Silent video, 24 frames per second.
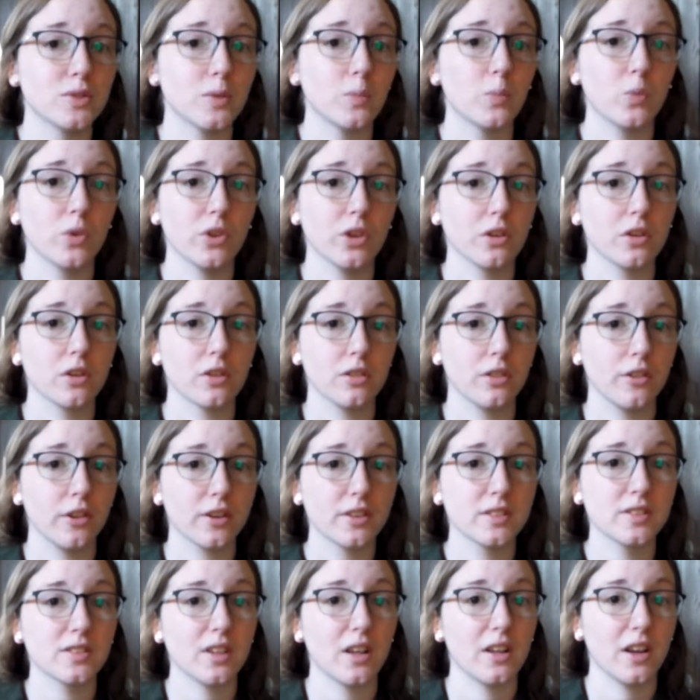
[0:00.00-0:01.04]
some really good
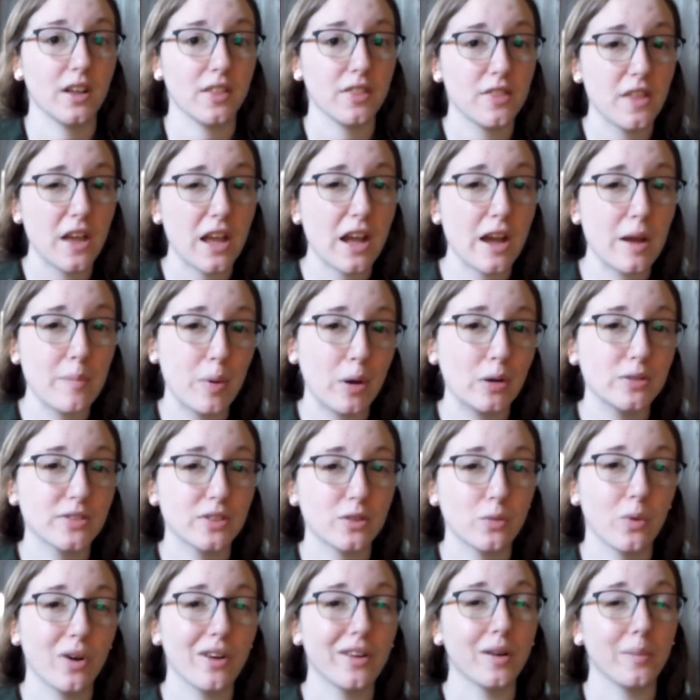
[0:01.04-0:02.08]
looks, and I think I
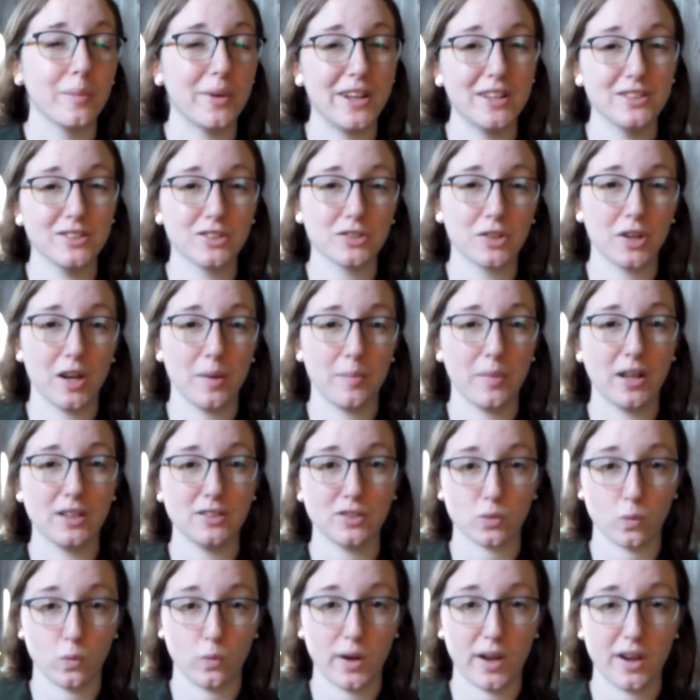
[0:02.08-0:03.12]
posted one on my Instagram
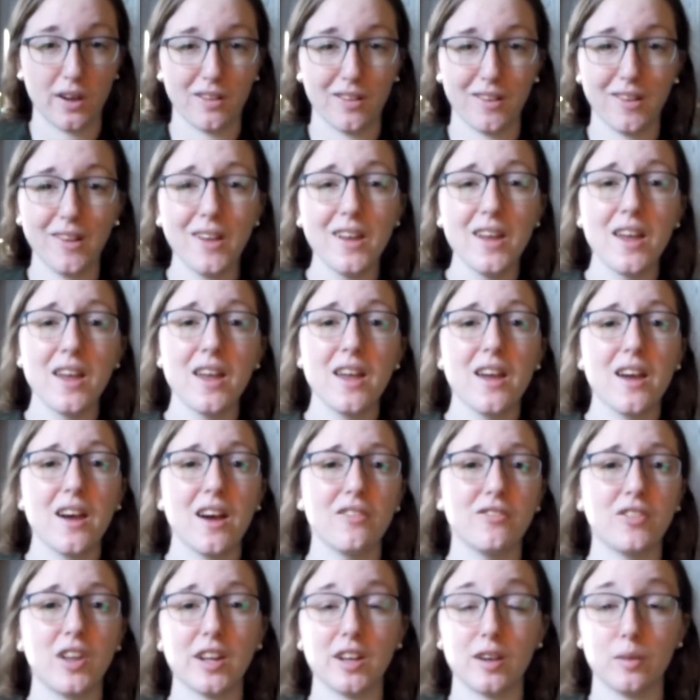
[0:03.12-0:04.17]
as well
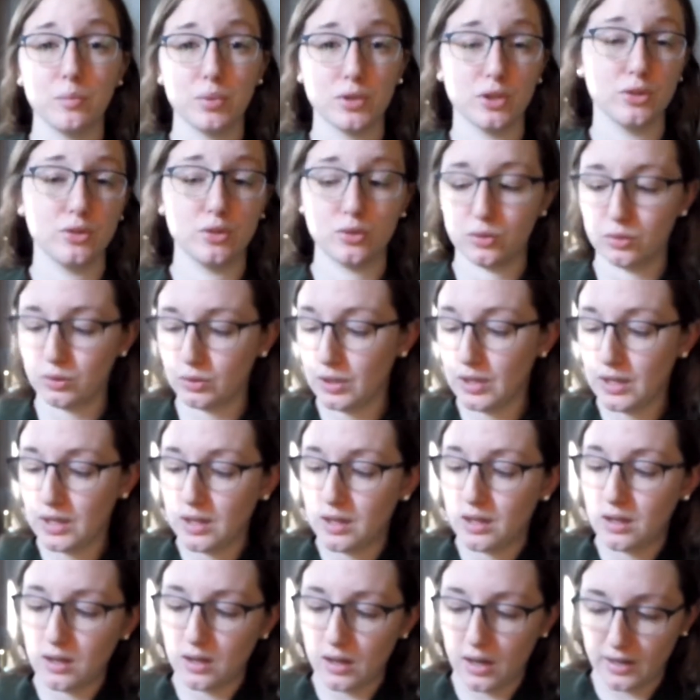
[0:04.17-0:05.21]
of like a blue.
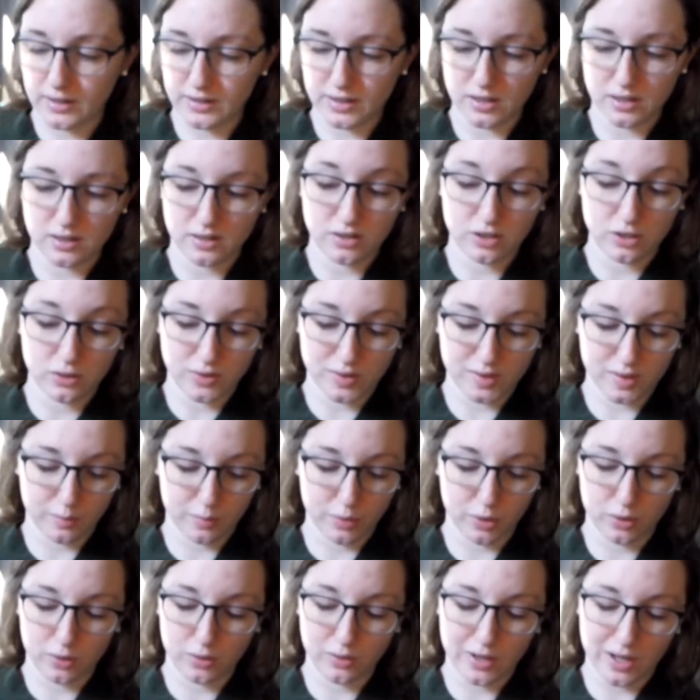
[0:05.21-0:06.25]
I did use the
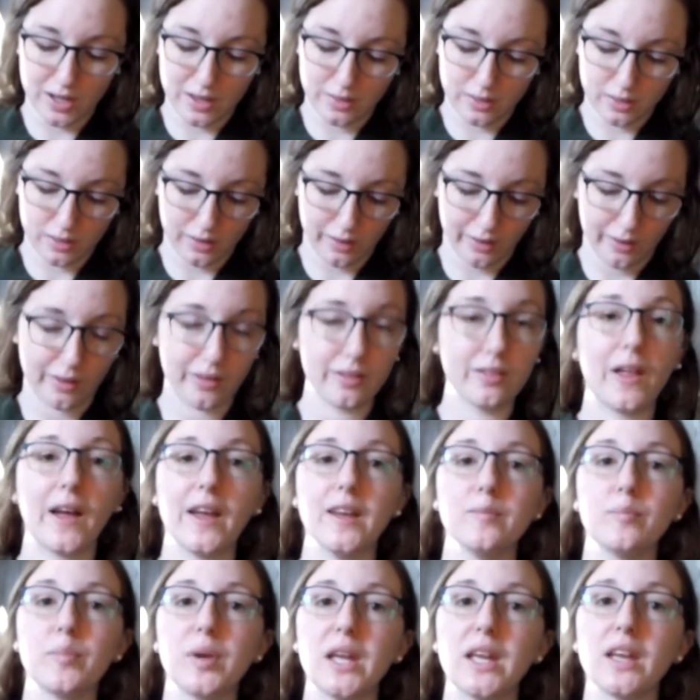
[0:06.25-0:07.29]
blue and the
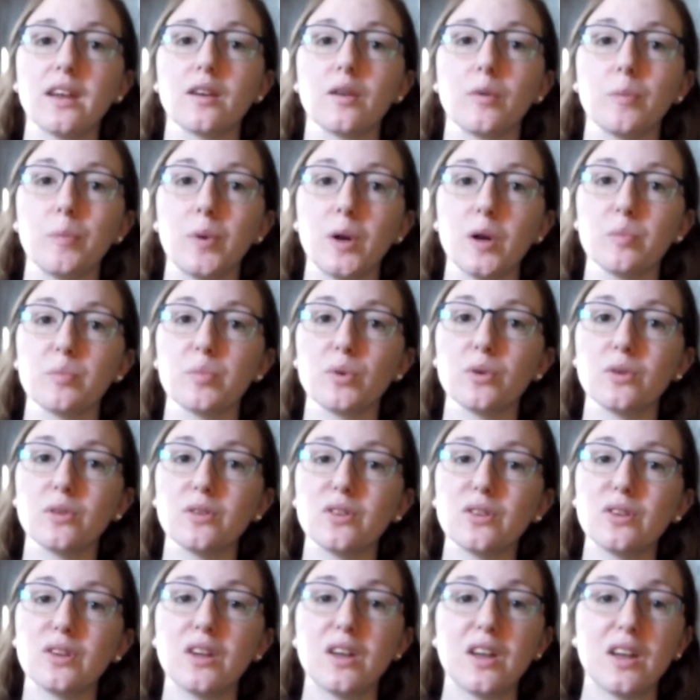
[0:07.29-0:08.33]
light pink
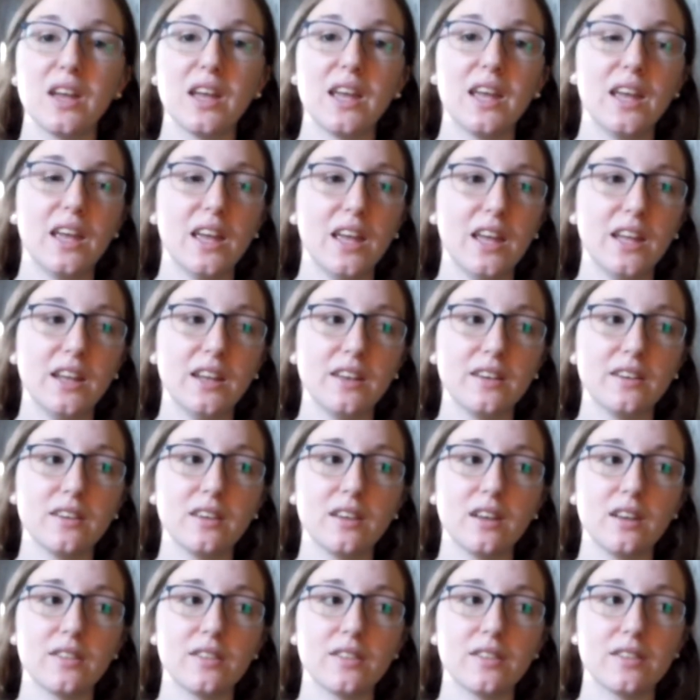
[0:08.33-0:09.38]
purple in
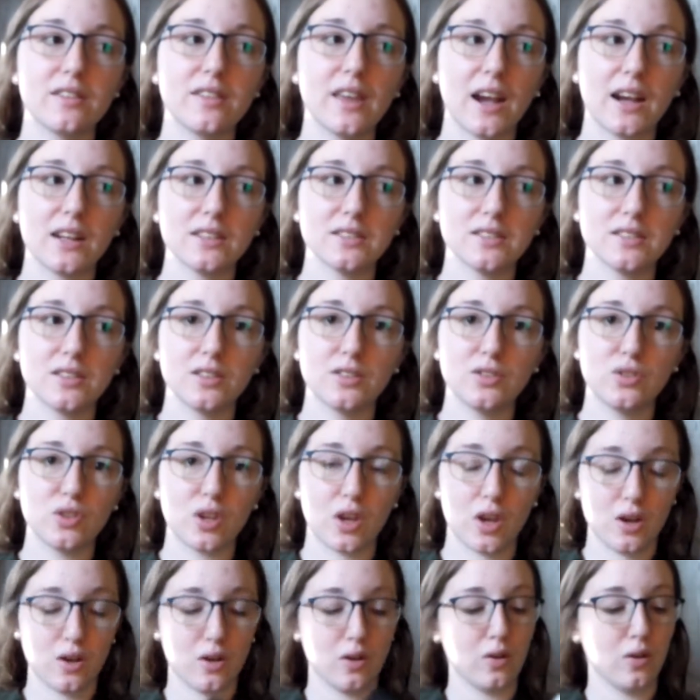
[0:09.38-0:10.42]
that,
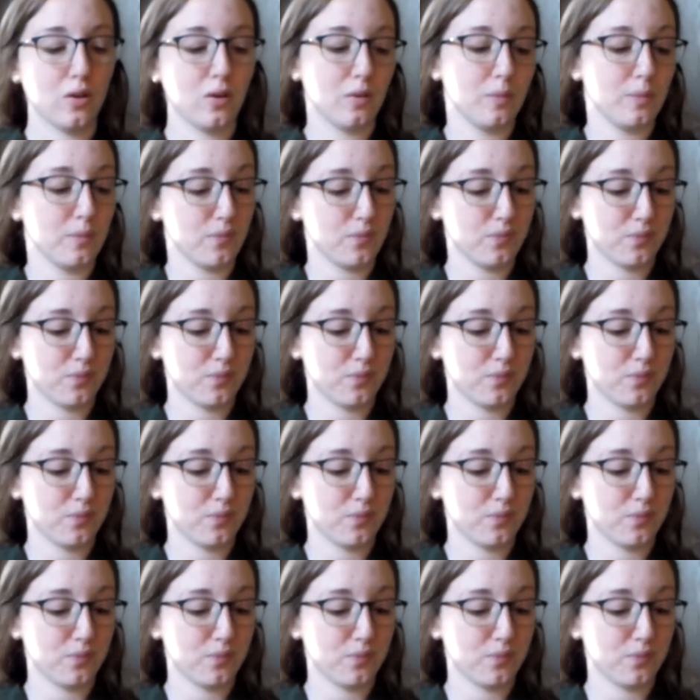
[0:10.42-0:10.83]
so